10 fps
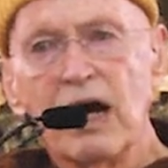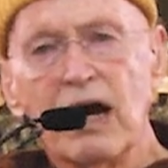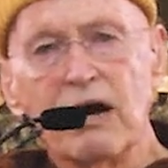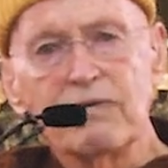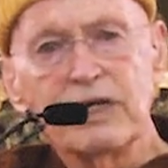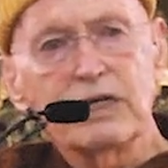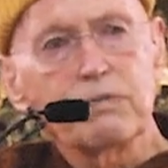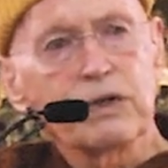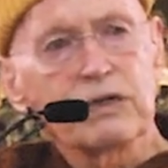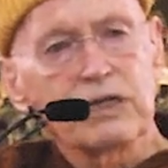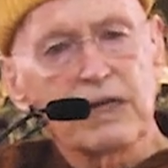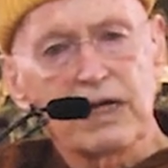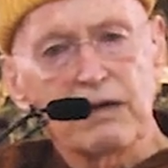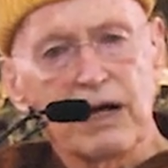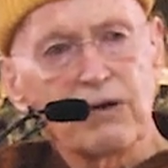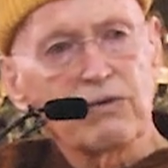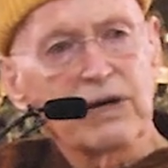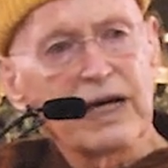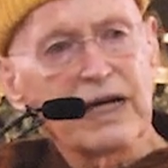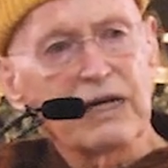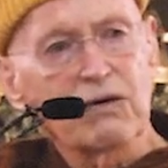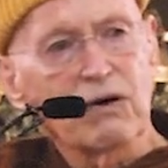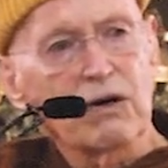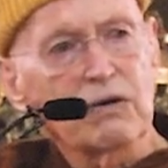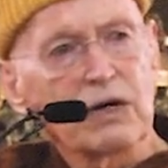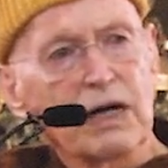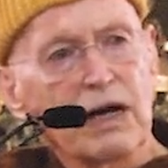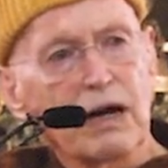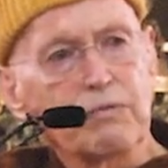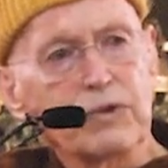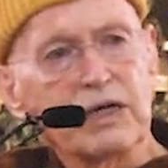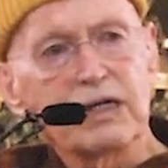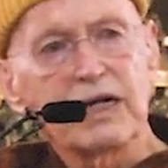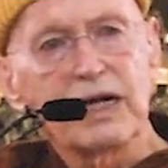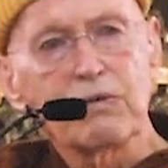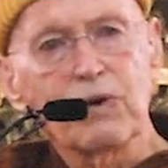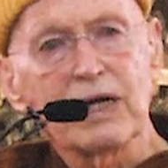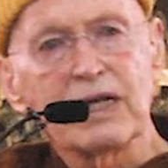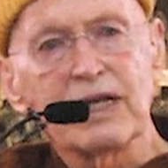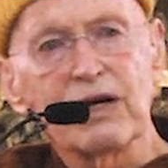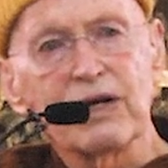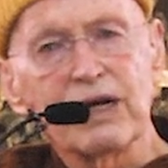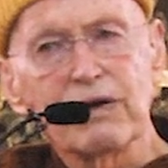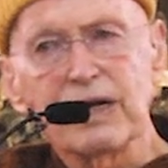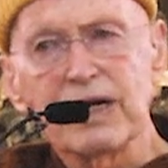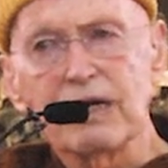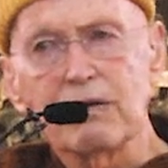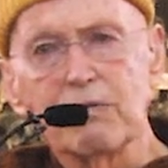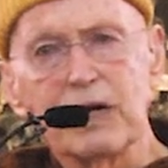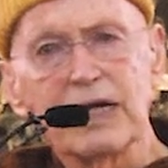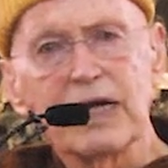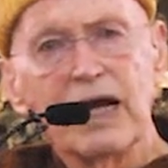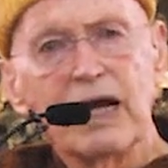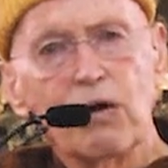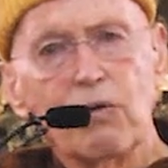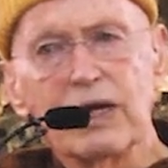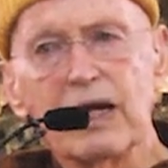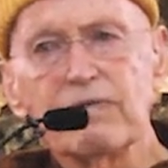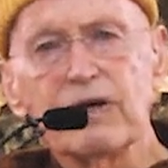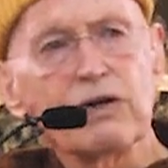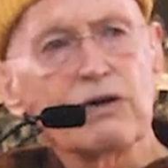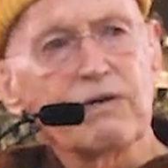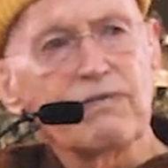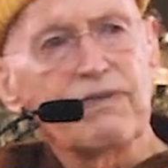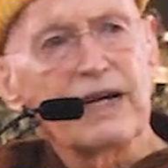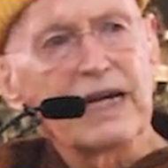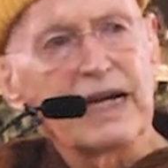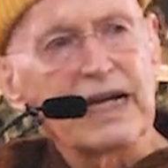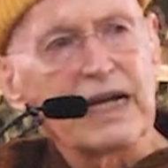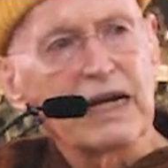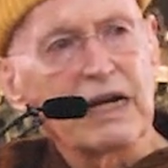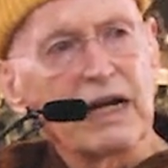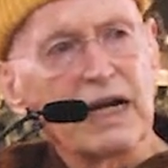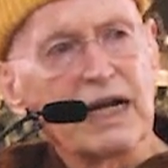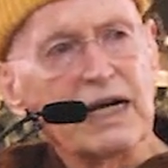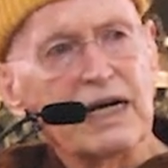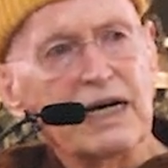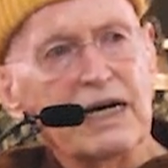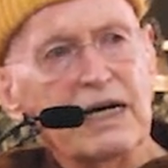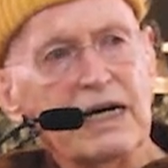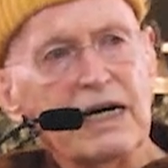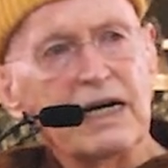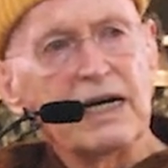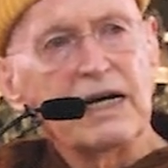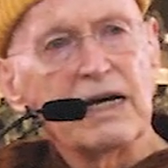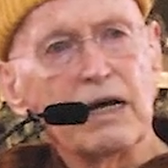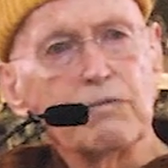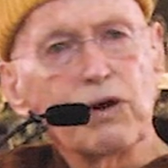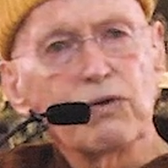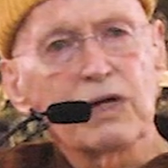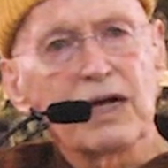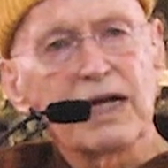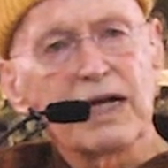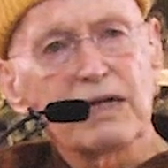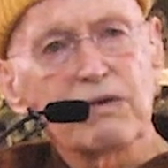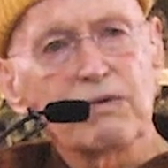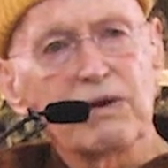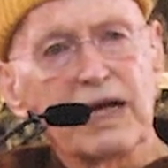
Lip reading: of each person agreeing or appreciating what they're hearing, but whatever you're feeling emotionally and